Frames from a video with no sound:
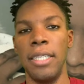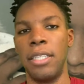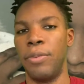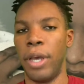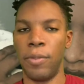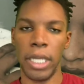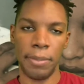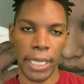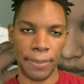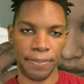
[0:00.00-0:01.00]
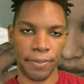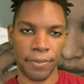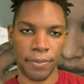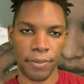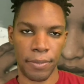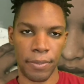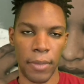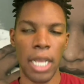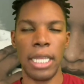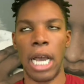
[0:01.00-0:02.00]
said, now wait a minute.
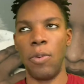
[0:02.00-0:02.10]
Now